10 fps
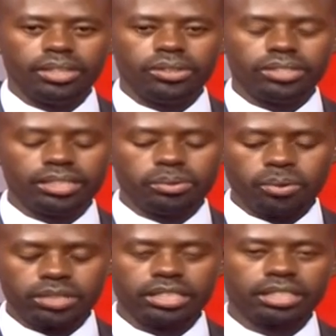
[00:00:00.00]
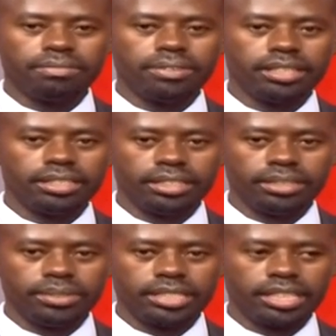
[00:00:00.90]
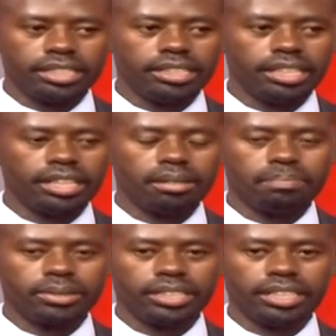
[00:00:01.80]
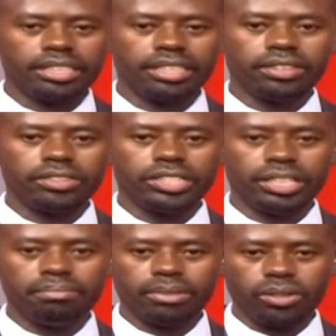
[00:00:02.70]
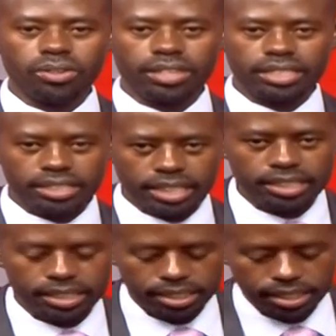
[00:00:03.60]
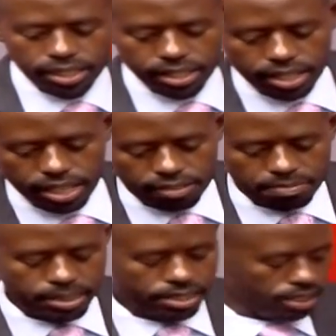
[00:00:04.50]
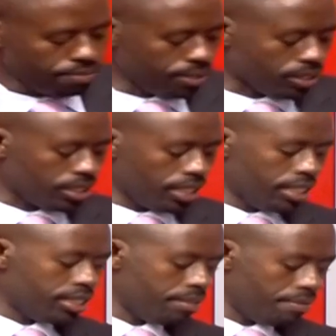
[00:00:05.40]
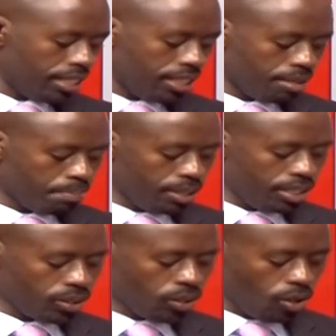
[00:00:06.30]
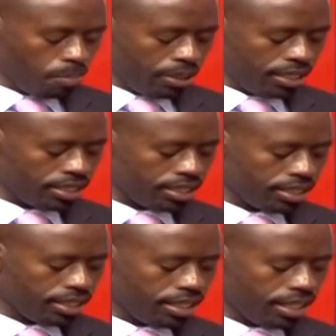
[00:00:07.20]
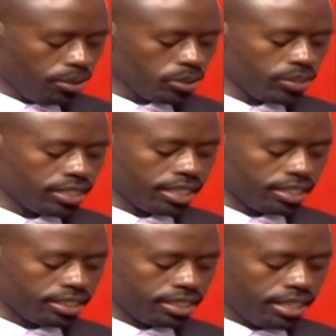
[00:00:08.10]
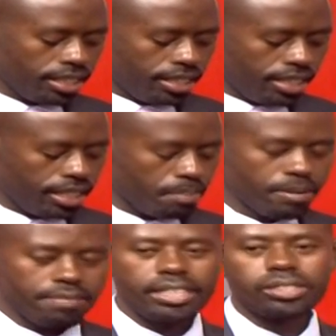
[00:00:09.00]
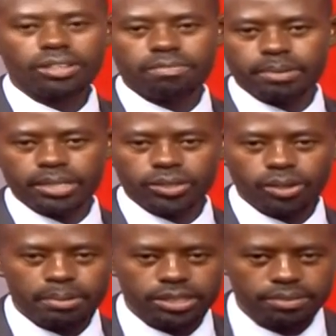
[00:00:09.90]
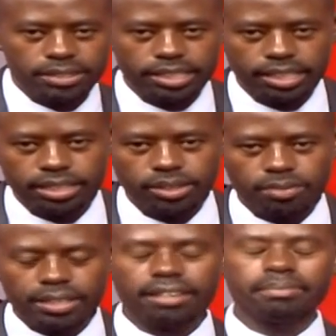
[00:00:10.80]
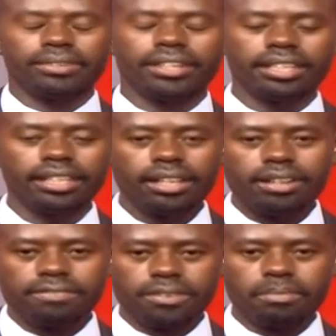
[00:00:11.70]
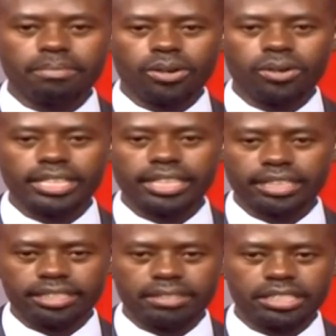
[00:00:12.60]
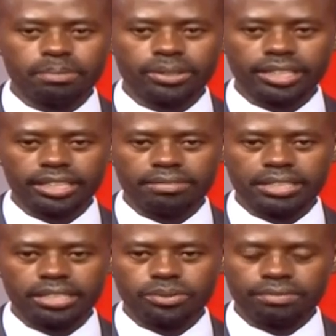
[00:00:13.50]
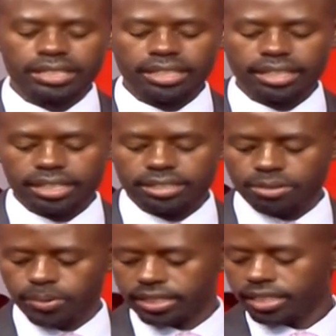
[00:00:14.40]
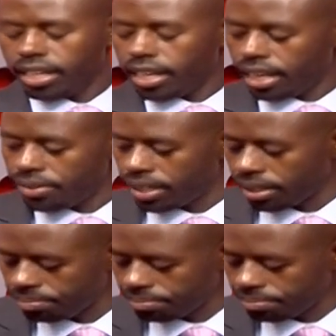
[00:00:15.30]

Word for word: You're still watching The Fourth Estate and we're discussing protecting the regime or the state, government efforts at surveilling political opponents. I also discuss the prevention of political opponents of the state, of the government rather, from holding activities, political activities, as we've seen in the last few weeks. Irene,